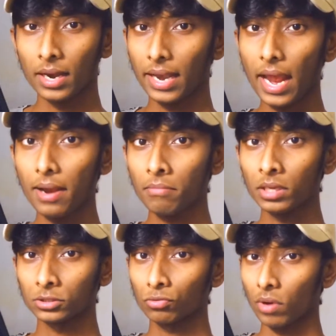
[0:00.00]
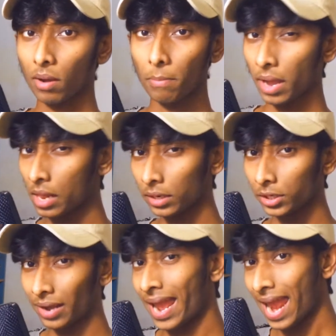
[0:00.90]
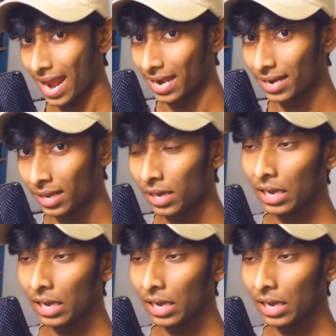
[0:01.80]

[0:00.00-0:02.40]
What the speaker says: name doesn't ring a bell in your head,